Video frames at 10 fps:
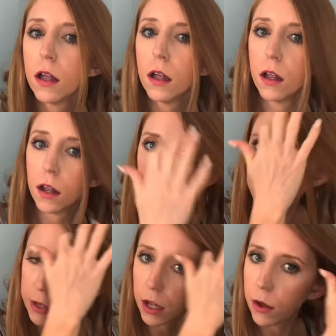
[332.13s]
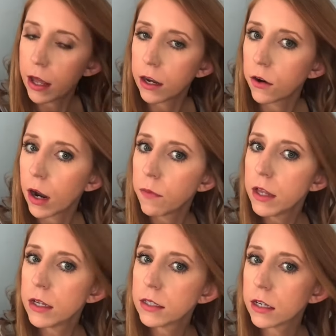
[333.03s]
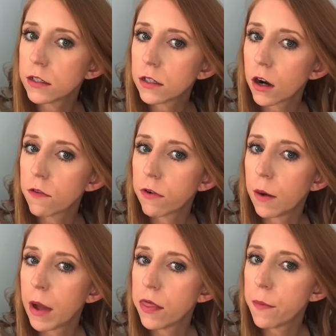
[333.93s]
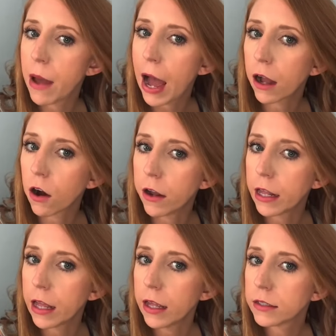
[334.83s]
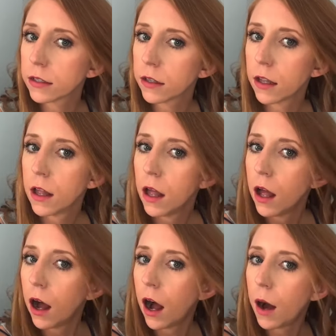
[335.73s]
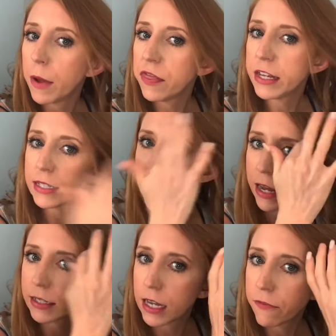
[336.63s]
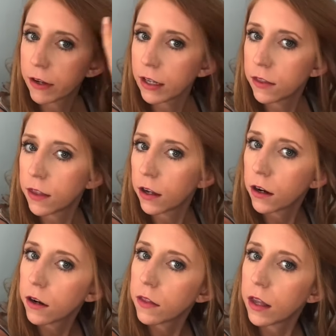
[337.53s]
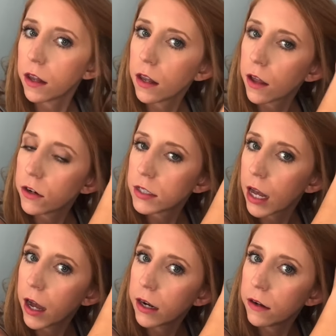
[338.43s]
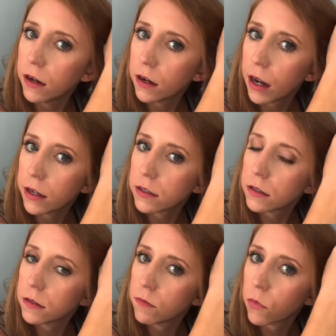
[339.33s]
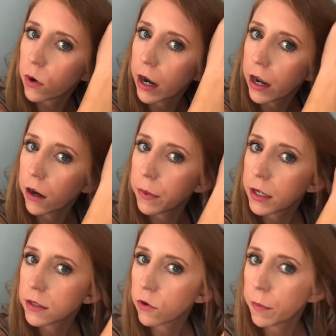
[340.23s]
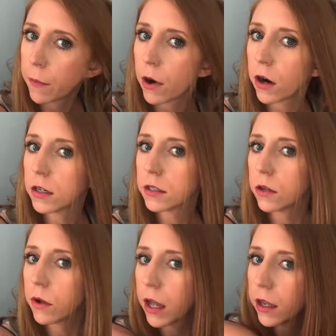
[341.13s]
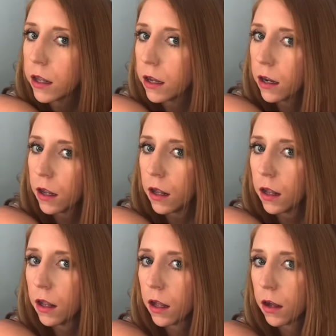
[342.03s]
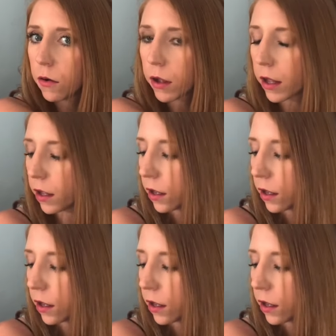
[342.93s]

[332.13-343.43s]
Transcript: let me go ahead and grab this and start from the back on it. This side is definitely thicker than the other side. It has more hair because of where my part's located. Okay,